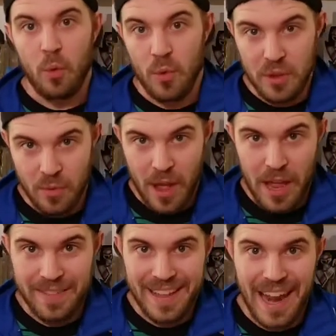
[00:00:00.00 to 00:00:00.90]
We
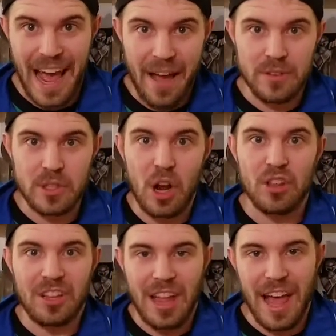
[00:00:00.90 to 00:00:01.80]
read that
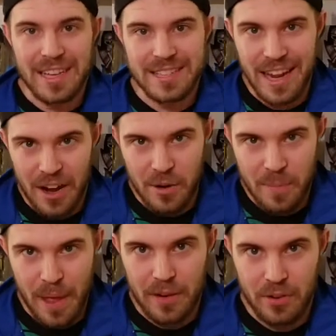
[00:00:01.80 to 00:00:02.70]
Avatar The Last
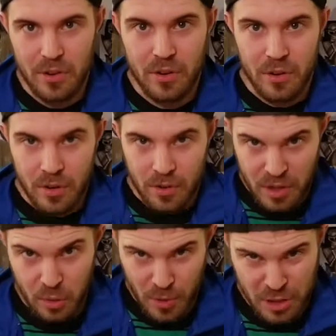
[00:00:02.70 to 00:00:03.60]
Airbender,
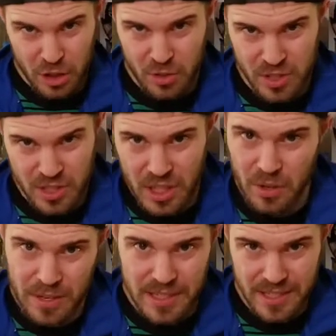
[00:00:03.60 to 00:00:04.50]
the original
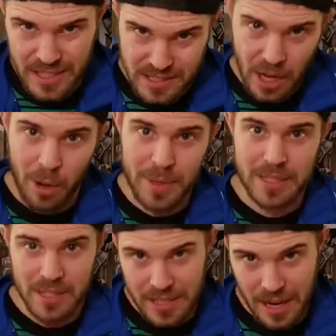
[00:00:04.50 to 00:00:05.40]
series, is
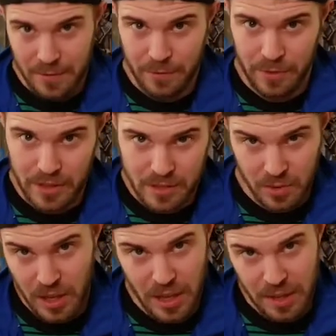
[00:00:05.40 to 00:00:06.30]
coming to Netflix,
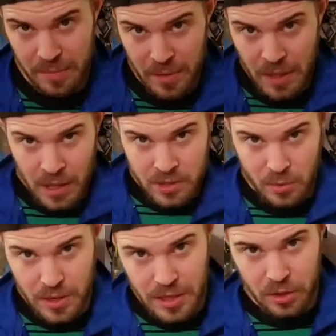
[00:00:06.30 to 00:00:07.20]
okay?
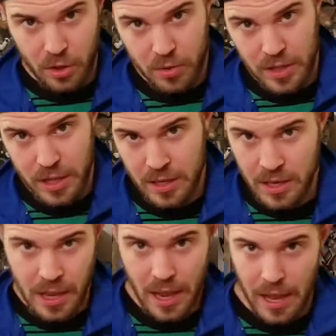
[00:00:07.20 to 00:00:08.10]
So
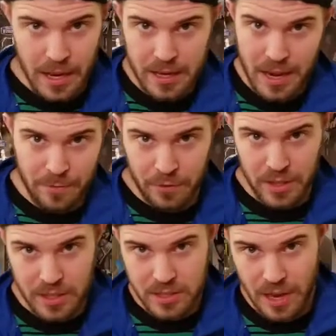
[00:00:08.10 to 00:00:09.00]
Nickelodeon and
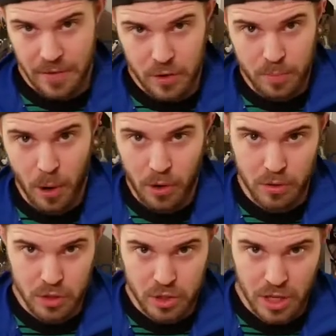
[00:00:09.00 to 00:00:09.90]
Netflix have a new
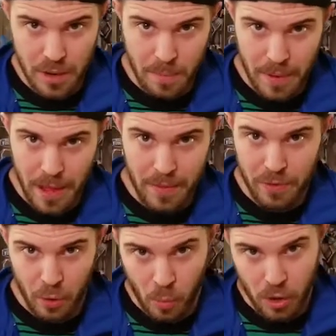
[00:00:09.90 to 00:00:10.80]
partnership and
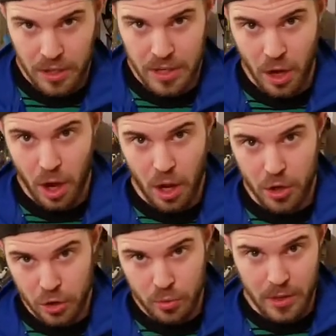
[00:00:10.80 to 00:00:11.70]
they're working
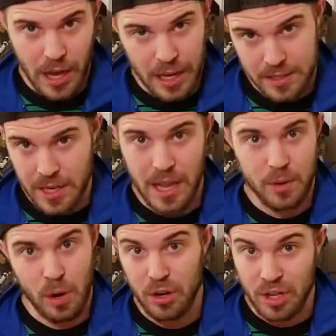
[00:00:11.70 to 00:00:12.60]
on new content.
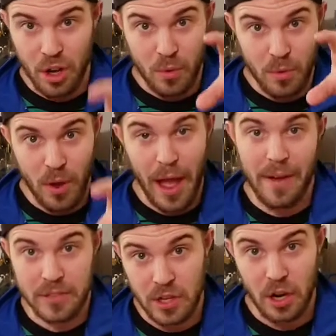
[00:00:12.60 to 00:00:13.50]
We already know
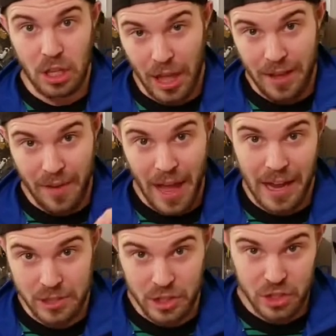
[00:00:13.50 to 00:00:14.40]
Avatar live
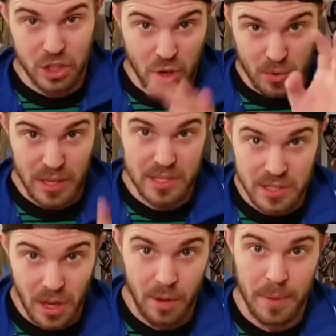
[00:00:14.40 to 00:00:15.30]
action show is
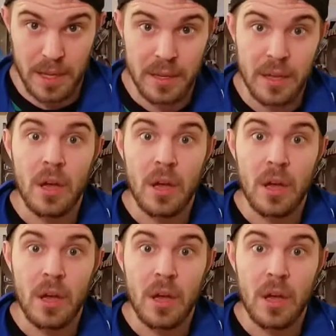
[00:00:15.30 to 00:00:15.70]
coming.